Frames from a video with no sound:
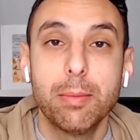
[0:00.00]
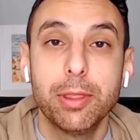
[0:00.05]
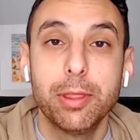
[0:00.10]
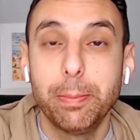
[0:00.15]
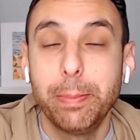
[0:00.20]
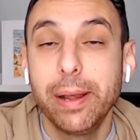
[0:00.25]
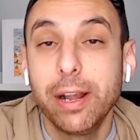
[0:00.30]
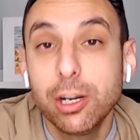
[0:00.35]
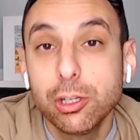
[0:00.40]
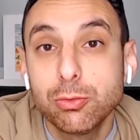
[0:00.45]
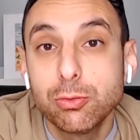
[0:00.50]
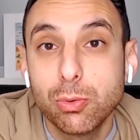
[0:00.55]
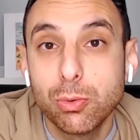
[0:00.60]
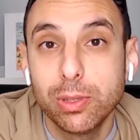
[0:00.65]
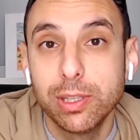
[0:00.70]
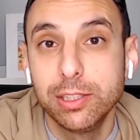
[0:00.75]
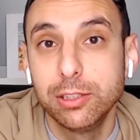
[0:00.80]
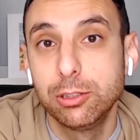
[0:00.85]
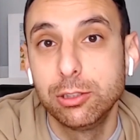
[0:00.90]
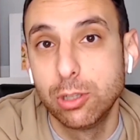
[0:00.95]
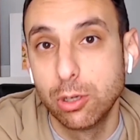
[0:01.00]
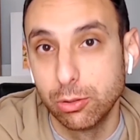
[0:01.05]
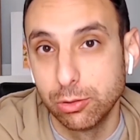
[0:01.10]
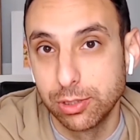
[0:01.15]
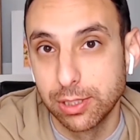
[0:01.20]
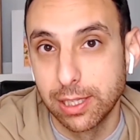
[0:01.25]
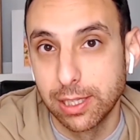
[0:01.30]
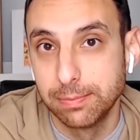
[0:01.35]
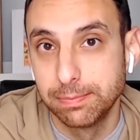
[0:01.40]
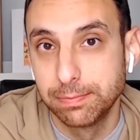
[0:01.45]
The parents were willing to
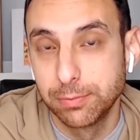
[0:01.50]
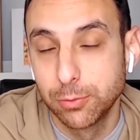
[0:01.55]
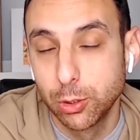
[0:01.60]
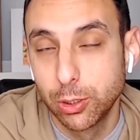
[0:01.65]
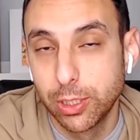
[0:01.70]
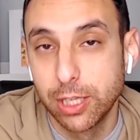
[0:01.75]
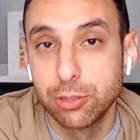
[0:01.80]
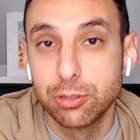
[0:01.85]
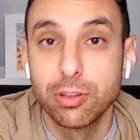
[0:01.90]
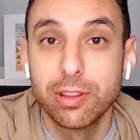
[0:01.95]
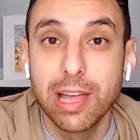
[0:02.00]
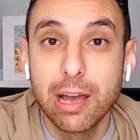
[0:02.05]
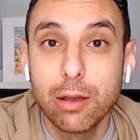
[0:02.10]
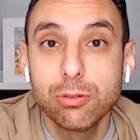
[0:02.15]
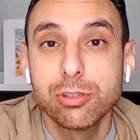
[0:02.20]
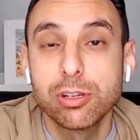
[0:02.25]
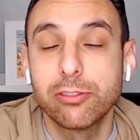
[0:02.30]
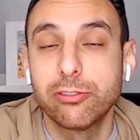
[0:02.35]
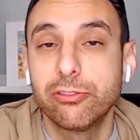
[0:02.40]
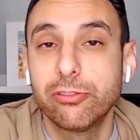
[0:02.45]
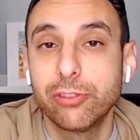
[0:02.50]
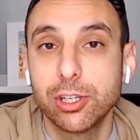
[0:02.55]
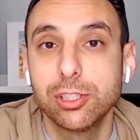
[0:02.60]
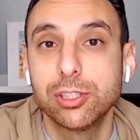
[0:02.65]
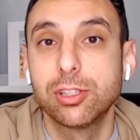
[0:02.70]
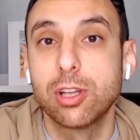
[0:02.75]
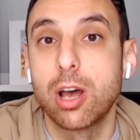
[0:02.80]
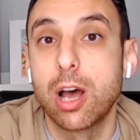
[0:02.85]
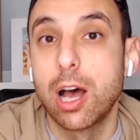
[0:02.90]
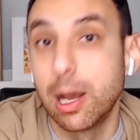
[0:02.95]
co-sign. Okay, so that was our
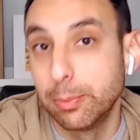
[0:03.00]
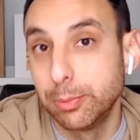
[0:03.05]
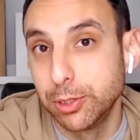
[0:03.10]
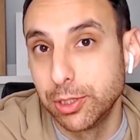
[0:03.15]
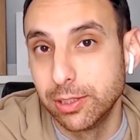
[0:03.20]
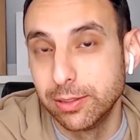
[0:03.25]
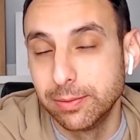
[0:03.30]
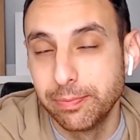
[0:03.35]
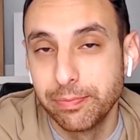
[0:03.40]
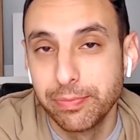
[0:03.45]
first option.